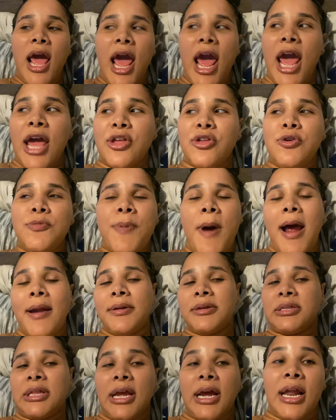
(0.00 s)
And you
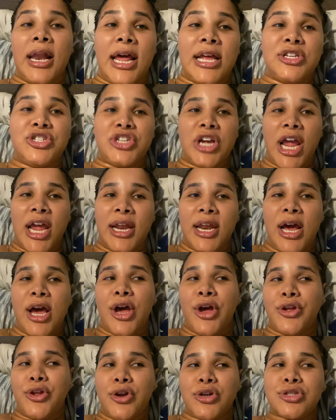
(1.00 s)
probably think like,
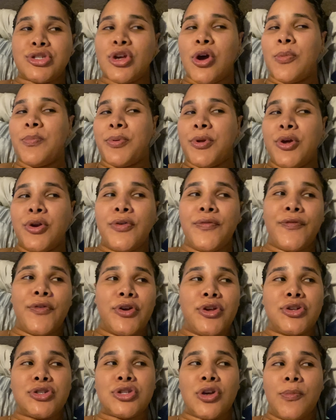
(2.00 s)
Jaida, you're so
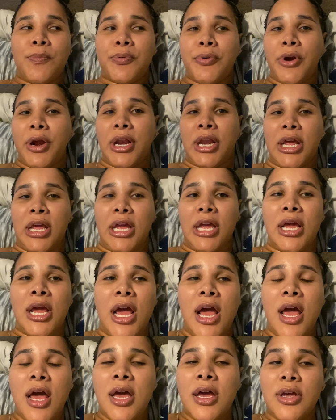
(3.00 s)
beautiful, you're so pretty.
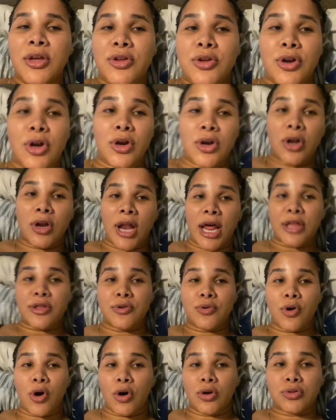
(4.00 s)
You don't look like
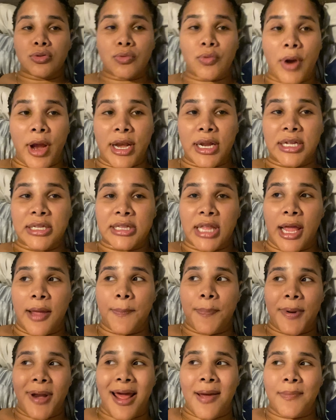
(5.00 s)
you go through
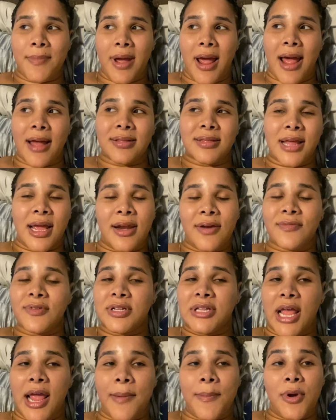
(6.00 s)
anything. But I'm at the end of
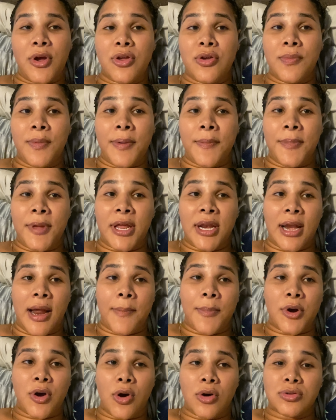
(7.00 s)
the day, I'm a human being.
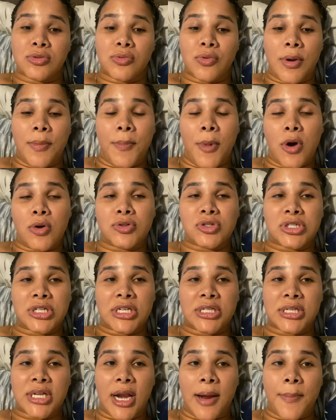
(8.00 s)
I'm going to go through
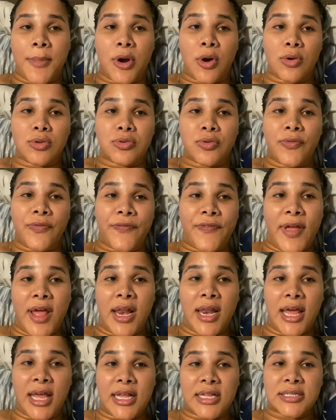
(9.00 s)
emotions and I'm going to go through
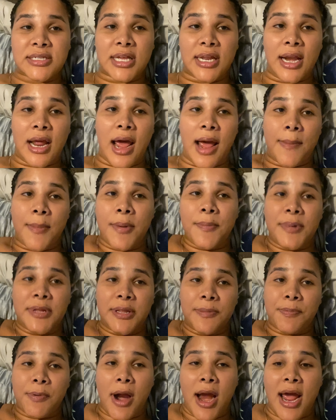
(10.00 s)
feelings and I'm going to be
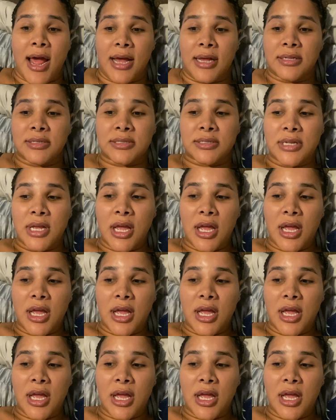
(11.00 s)
depressed.